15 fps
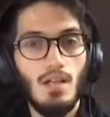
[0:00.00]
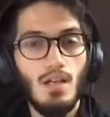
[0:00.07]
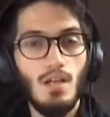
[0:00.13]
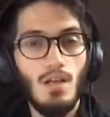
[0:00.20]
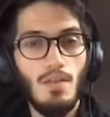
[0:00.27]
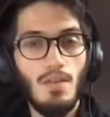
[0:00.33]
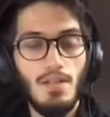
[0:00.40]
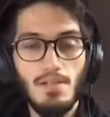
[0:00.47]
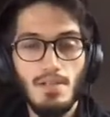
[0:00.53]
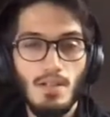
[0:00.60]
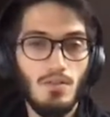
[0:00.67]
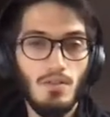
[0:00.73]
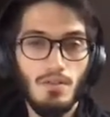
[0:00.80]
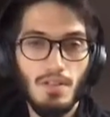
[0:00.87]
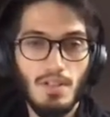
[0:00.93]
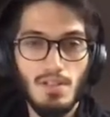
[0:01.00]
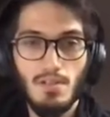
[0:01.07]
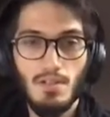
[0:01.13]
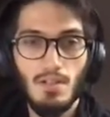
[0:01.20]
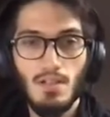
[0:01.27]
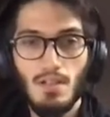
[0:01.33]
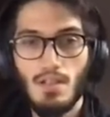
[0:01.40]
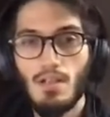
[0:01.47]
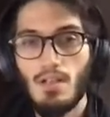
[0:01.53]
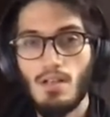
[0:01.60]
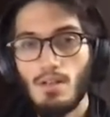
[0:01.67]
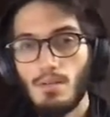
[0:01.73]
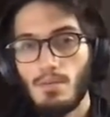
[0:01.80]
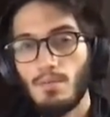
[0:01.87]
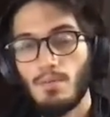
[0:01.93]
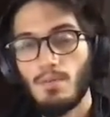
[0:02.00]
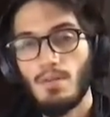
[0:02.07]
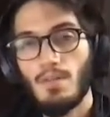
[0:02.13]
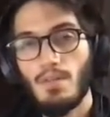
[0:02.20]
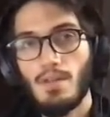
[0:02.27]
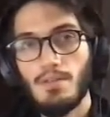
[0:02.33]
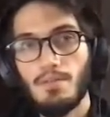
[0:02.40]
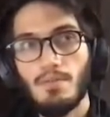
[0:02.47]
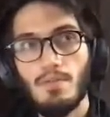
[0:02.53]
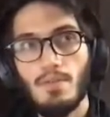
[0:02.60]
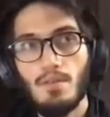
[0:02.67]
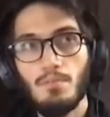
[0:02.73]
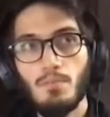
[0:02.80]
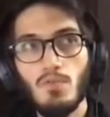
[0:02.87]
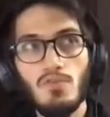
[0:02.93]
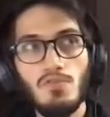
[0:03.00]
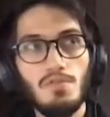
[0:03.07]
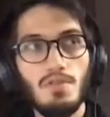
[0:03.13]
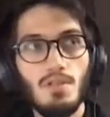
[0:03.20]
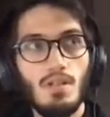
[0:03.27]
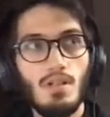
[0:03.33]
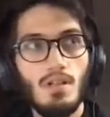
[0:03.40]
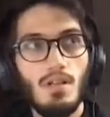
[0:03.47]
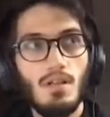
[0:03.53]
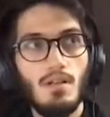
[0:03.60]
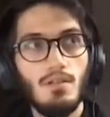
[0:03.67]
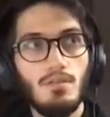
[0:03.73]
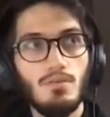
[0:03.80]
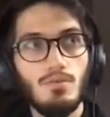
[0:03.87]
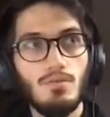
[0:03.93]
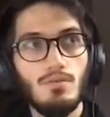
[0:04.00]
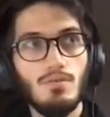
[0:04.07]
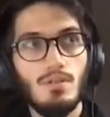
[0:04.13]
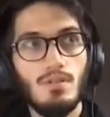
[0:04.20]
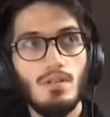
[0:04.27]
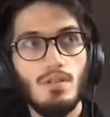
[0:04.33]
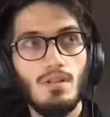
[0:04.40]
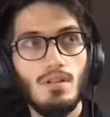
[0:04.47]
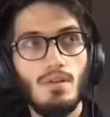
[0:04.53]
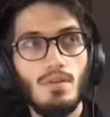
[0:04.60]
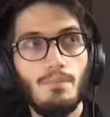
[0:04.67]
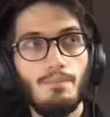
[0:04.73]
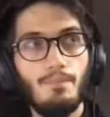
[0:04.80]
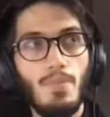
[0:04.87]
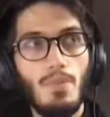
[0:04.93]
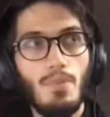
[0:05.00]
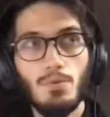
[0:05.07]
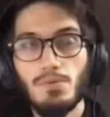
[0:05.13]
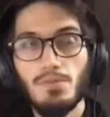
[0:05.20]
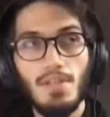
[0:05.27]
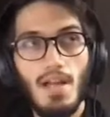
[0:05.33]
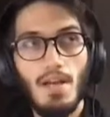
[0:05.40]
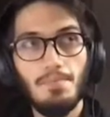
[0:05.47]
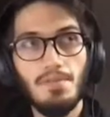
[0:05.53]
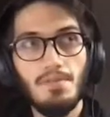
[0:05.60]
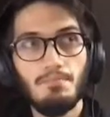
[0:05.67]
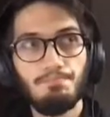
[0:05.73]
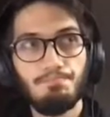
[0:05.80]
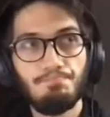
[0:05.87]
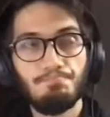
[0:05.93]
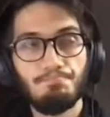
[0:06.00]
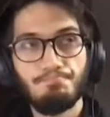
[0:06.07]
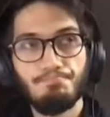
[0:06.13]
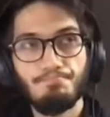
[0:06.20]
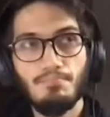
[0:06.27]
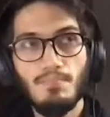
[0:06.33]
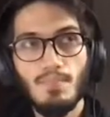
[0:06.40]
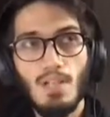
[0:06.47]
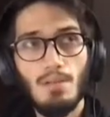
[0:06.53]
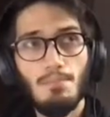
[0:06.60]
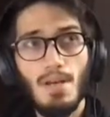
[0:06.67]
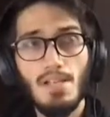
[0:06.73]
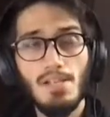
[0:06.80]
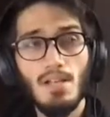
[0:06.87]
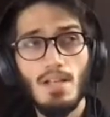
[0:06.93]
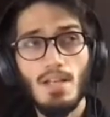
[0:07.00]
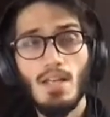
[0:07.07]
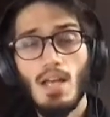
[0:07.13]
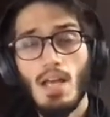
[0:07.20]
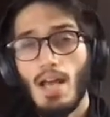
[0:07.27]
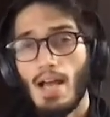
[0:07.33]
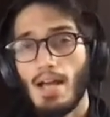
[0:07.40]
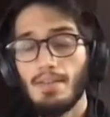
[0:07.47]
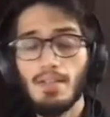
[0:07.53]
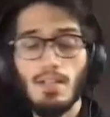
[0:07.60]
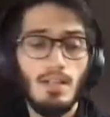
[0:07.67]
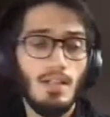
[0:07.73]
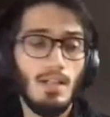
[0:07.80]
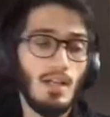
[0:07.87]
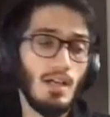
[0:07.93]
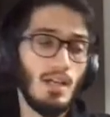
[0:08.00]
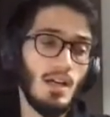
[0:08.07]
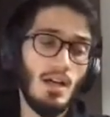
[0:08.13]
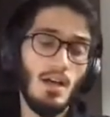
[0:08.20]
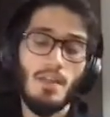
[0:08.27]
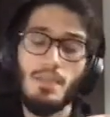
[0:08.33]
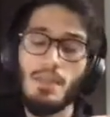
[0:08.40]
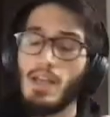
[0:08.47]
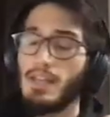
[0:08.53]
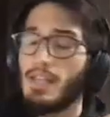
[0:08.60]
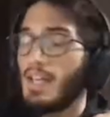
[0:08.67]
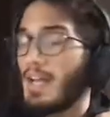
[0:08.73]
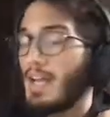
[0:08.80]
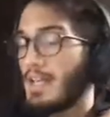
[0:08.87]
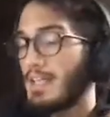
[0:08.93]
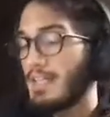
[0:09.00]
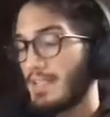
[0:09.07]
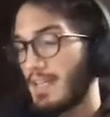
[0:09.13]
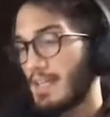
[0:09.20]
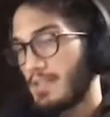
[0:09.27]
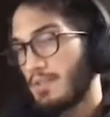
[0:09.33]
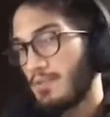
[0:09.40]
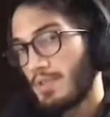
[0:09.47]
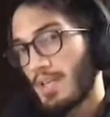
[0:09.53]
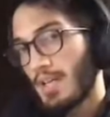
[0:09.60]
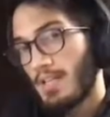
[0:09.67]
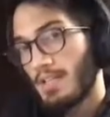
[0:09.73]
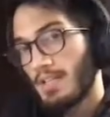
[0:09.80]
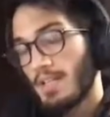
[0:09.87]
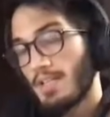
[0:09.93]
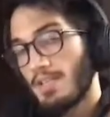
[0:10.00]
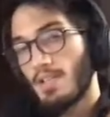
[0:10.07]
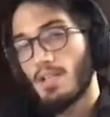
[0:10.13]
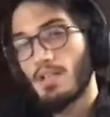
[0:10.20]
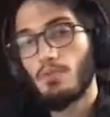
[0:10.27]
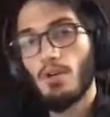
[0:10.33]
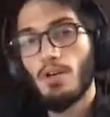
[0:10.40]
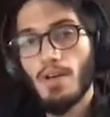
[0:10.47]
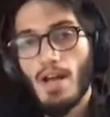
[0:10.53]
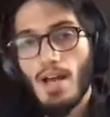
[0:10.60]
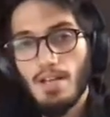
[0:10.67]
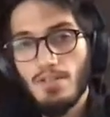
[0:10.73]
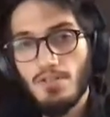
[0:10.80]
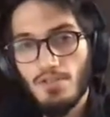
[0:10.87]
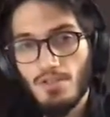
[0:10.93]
That's the context that moves through steps, basically. And the idea is that you can easily rearrange